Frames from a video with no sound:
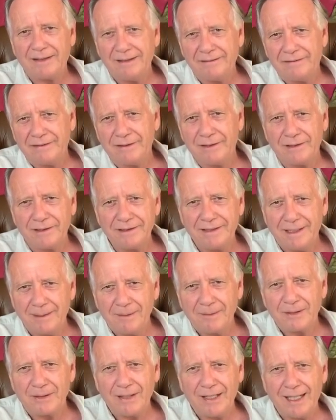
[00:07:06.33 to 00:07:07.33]
if you're a
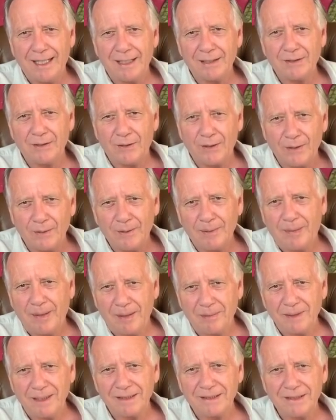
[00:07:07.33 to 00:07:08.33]
Democrat or a
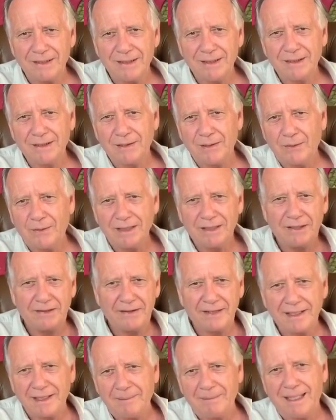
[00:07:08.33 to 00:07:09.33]
Republican or what you
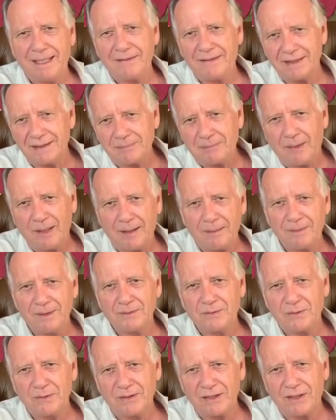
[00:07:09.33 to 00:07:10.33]
think about this
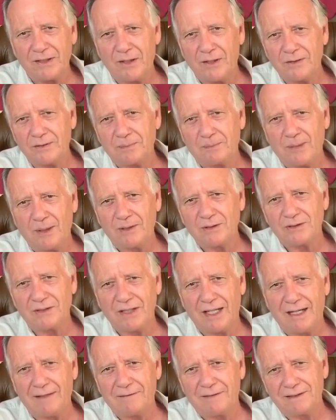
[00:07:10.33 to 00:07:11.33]
problems with the post
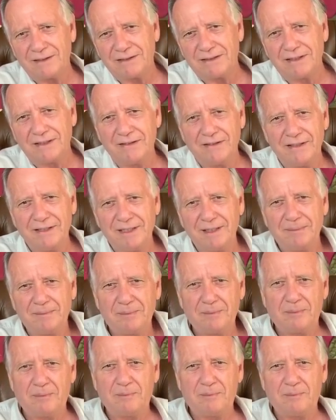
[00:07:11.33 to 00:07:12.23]
office and the